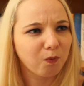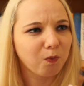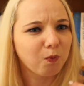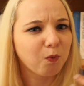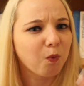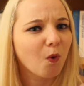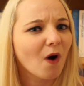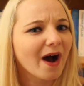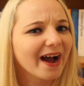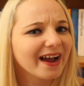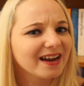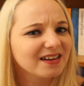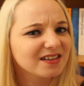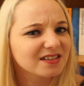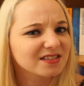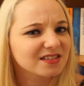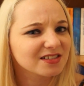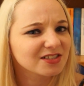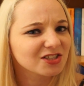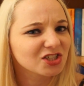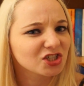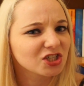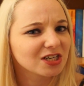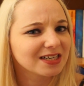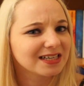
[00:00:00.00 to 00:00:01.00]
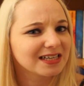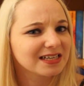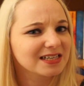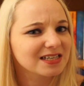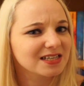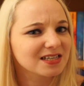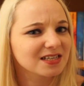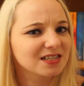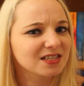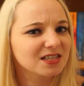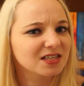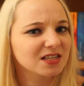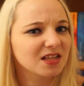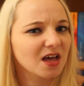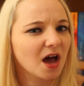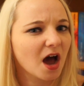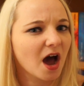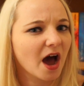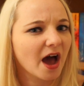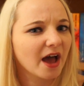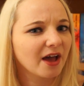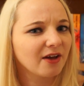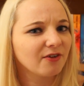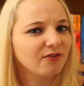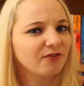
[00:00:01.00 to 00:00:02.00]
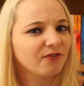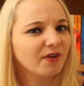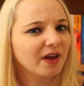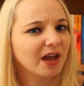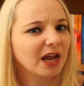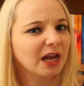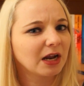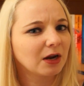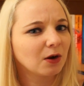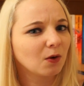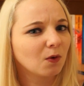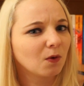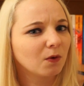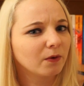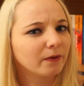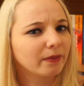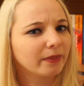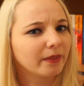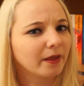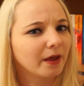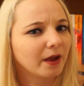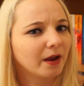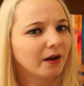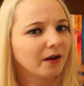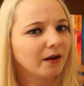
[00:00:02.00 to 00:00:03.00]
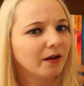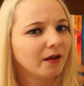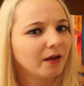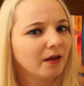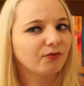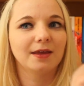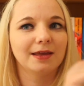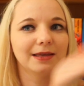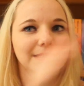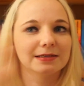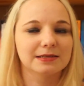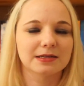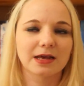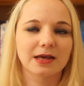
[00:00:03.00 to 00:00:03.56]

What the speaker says: Why doesn't she listen to the High Fae Lord then? He's